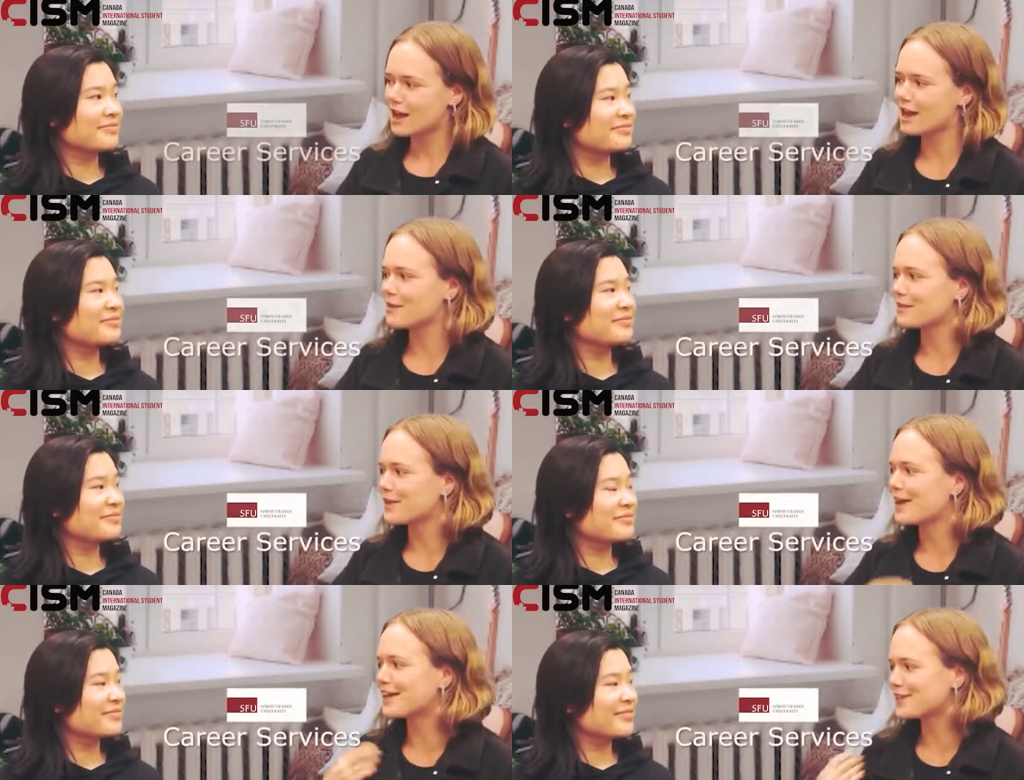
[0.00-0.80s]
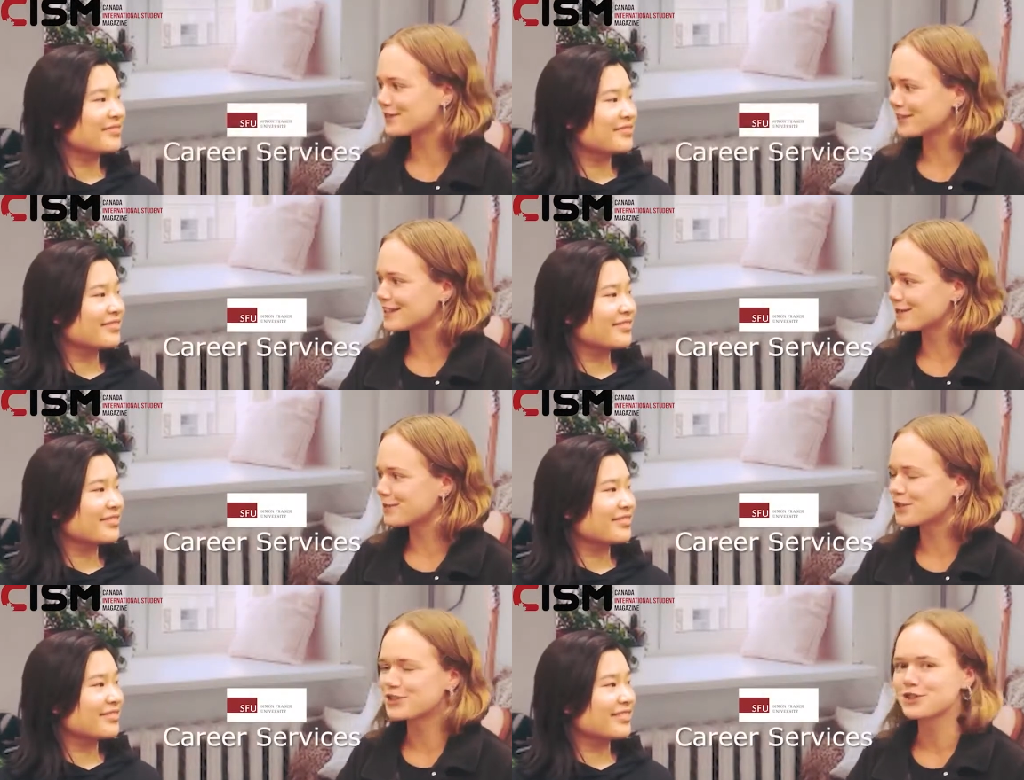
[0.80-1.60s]
Speaker 1: Um, and it's really
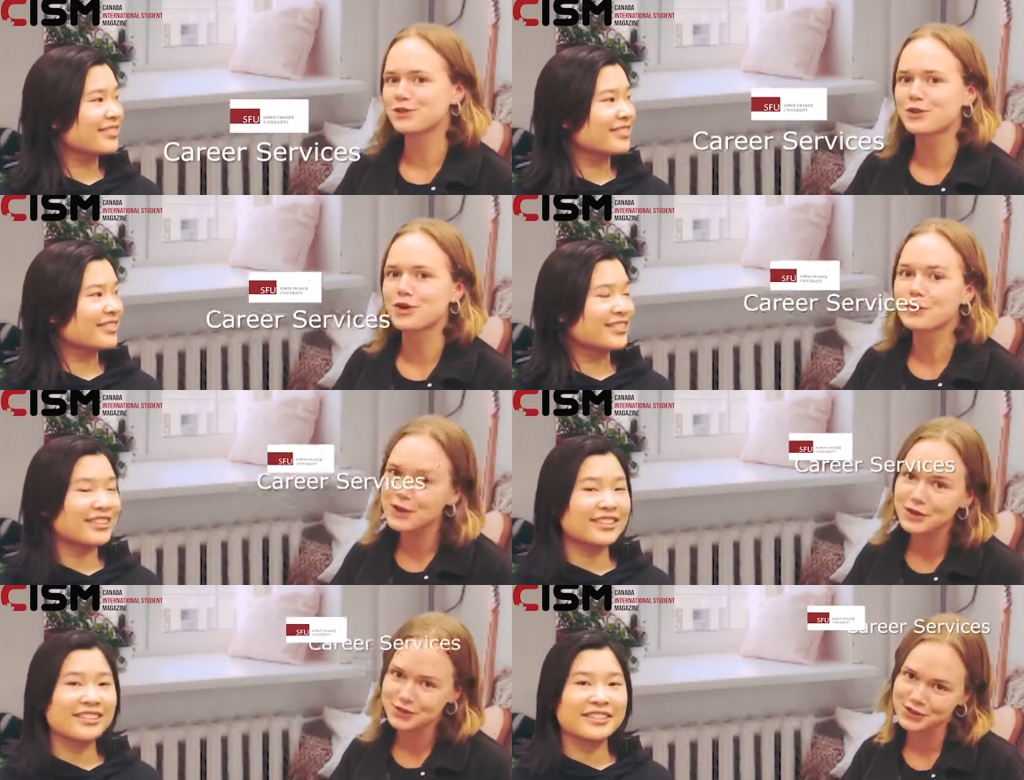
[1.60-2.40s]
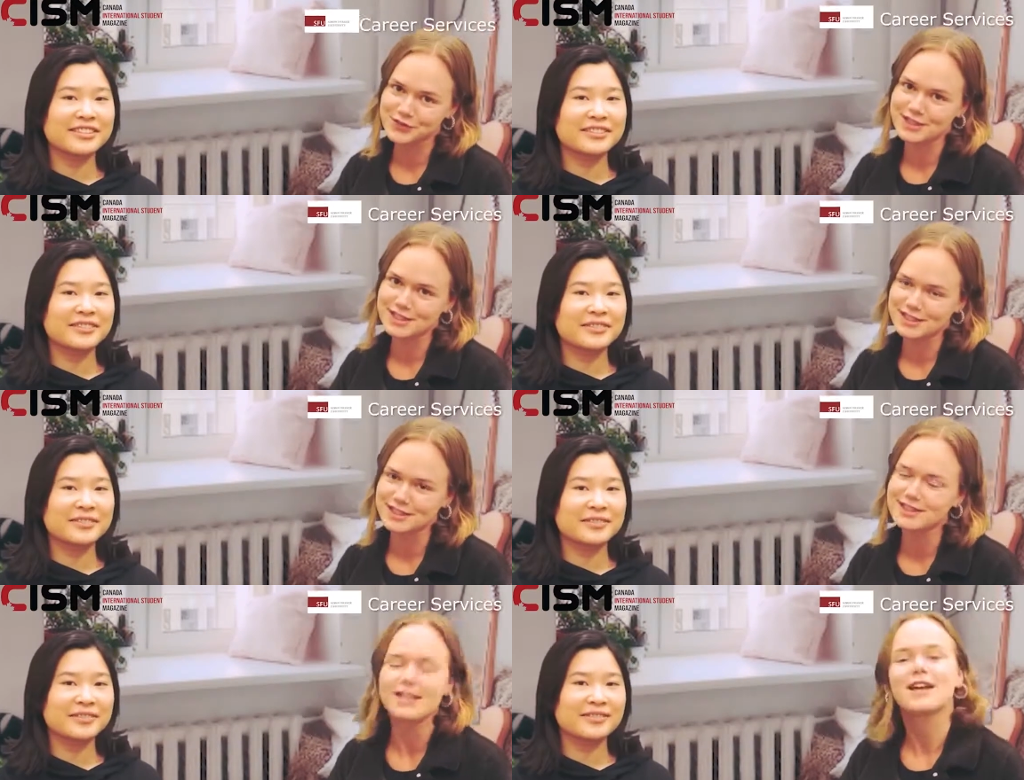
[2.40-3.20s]
similar to career
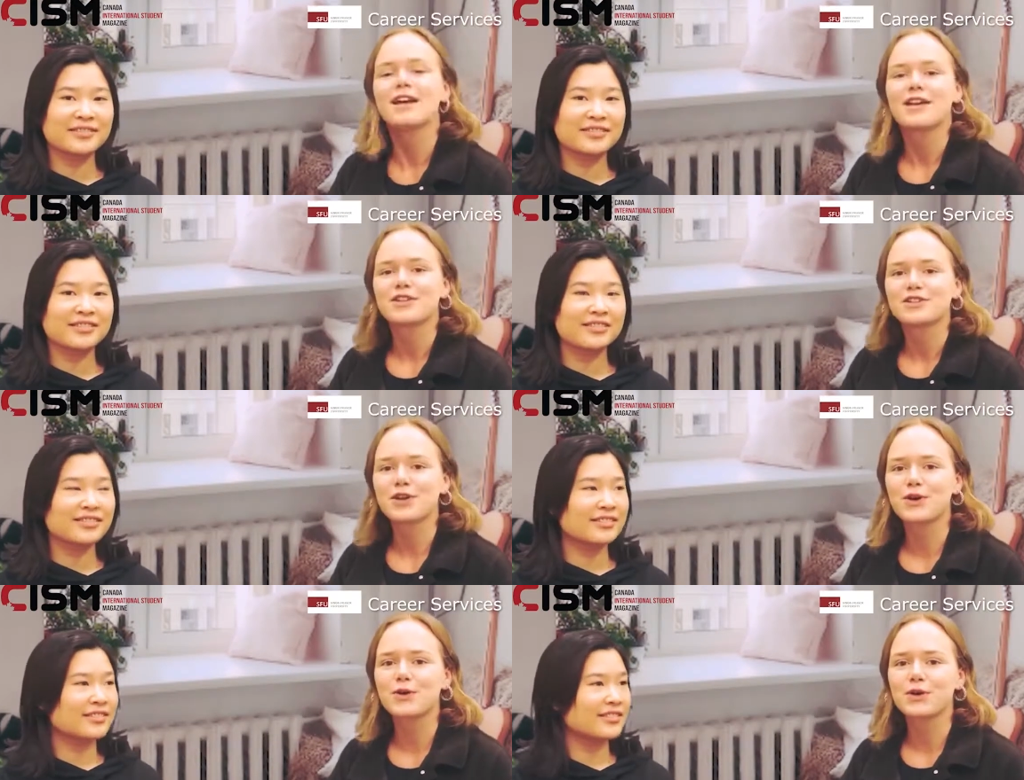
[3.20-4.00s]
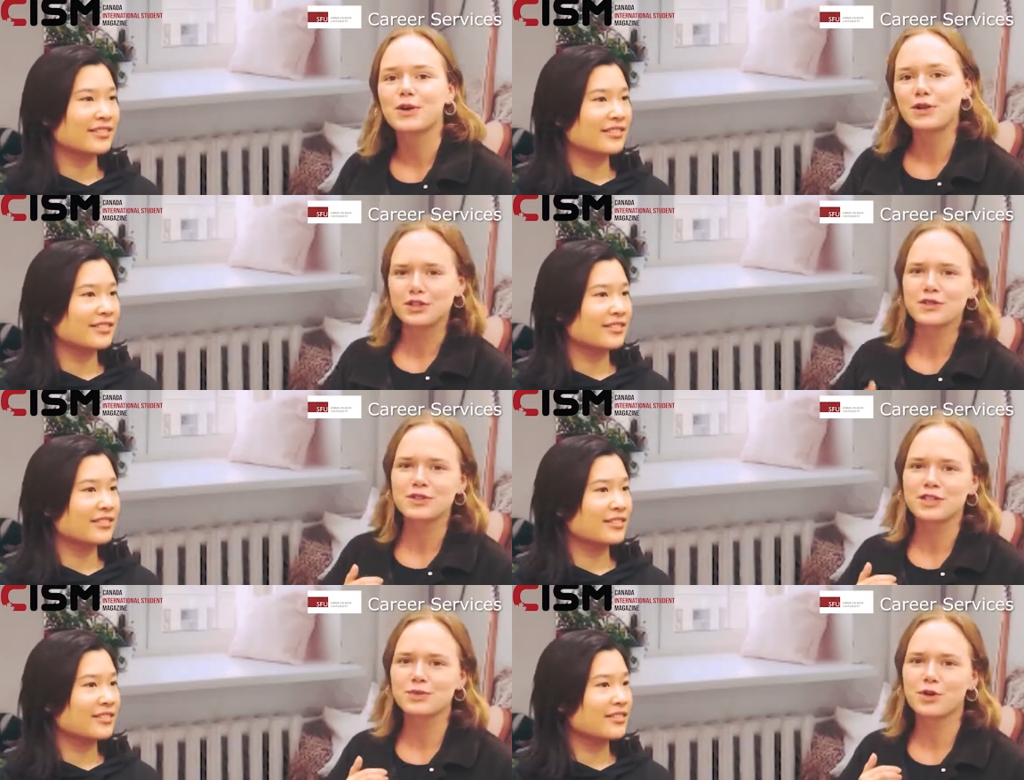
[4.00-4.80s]
services. So career
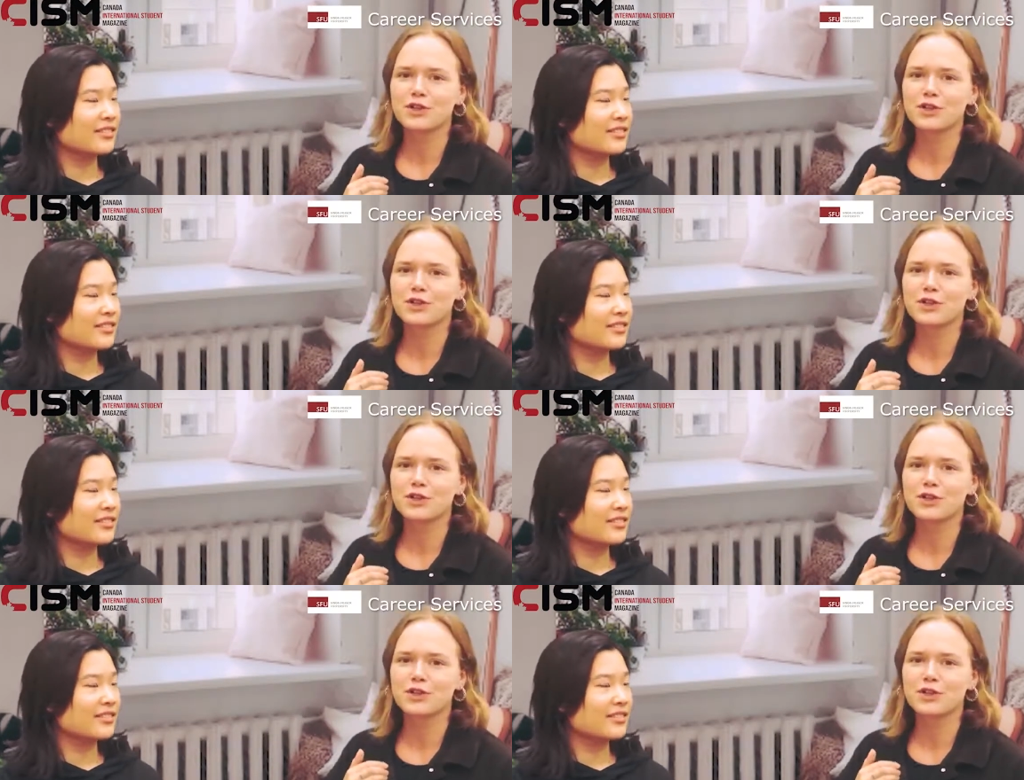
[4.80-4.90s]
services